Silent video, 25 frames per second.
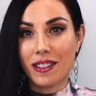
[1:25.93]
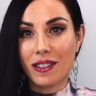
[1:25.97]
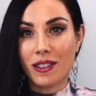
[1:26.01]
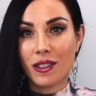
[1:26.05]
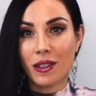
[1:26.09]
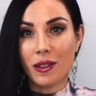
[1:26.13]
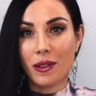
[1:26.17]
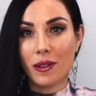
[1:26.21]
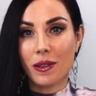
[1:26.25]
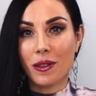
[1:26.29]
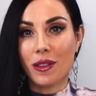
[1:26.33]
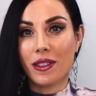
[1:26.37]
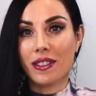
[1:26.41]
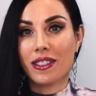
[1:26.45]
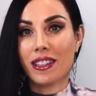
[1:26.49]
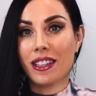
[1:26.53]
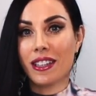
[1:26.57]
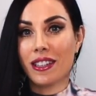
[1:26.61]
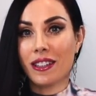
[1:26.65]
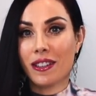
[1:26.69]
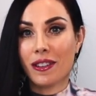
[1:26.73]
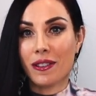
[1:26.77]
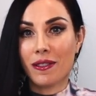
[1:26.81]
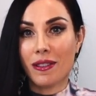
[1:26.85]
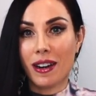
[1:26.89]
to this
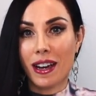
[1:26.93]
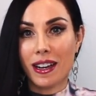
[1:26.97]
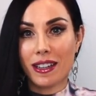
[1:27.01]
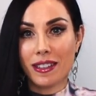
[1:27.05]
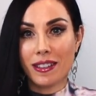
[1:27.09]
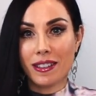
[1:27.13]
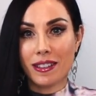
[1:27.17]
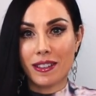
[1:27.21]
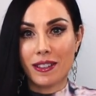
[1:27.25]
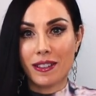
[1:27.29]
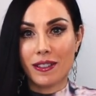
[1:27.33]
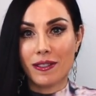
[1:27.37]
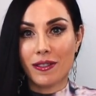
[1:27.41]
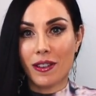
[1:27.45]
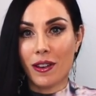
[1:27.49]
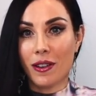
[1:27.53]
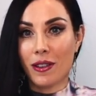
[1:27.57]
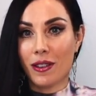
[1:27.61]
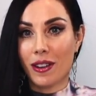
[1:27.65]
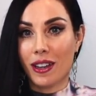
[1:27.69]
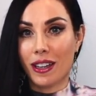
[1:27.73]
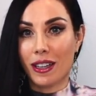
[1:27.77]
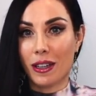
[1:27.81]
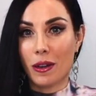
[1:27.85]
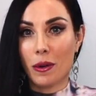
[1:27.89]
interactive
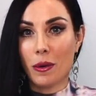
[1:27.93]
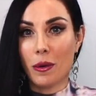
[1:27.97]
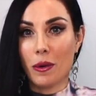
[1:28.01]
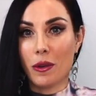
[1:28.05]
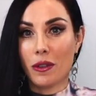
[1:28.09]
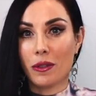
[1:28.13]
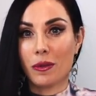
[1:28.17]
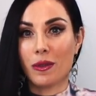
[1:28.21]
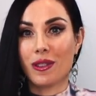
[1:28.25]
online course,